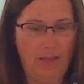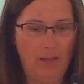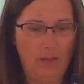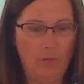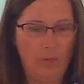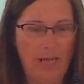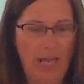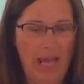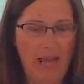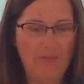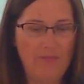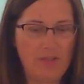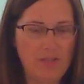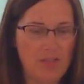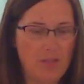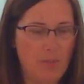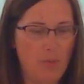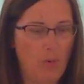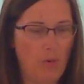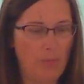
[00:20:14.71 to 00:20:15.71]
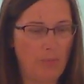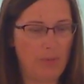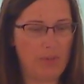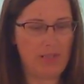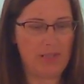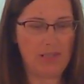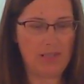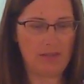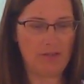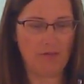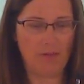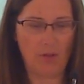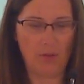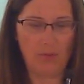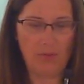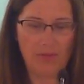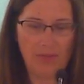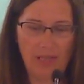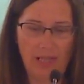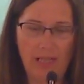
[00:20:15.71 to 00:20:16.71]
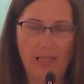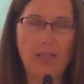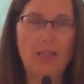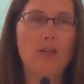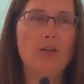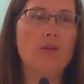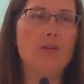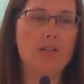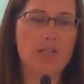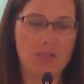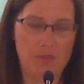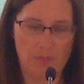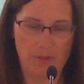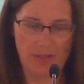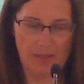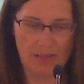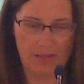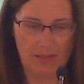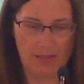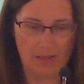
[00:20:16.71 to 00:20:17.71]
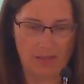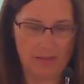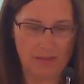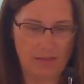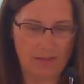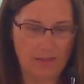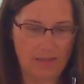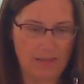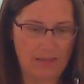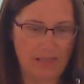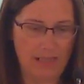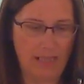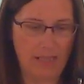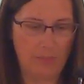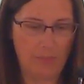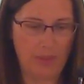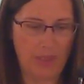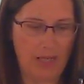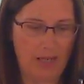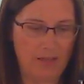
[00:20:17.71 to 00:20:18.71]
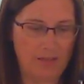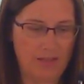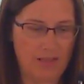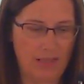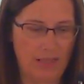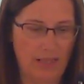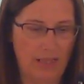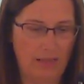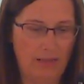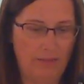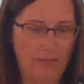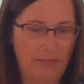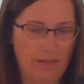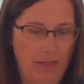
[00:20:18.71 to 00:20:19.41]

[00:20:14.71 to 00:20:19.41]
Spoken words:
We have to support business growth and encourage businesses to set up in our city.